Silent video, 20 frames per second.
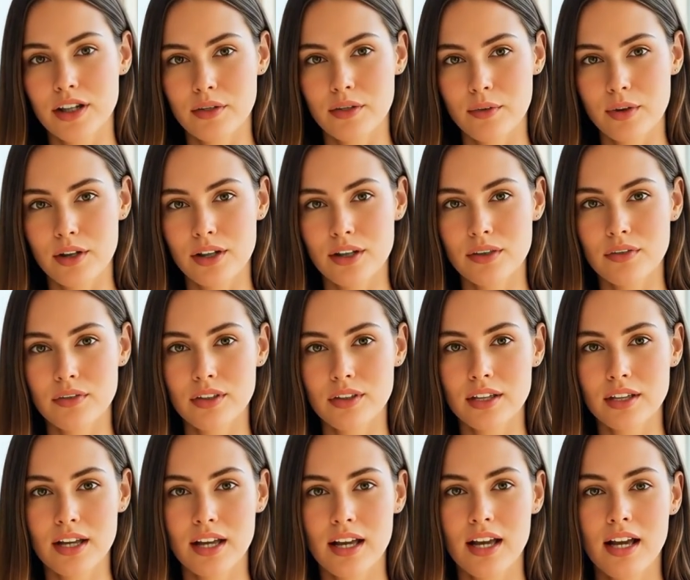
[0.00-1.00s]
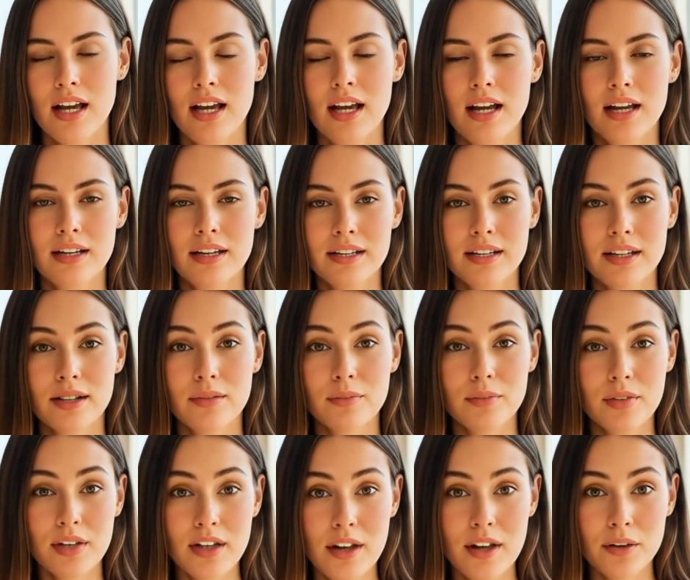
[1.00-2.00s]
is Lily trying the apple cinnamon
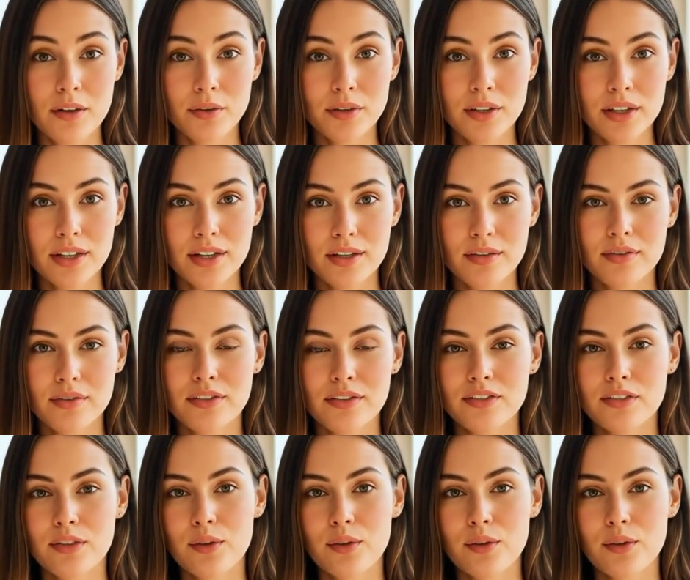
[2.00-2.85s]
for the first time."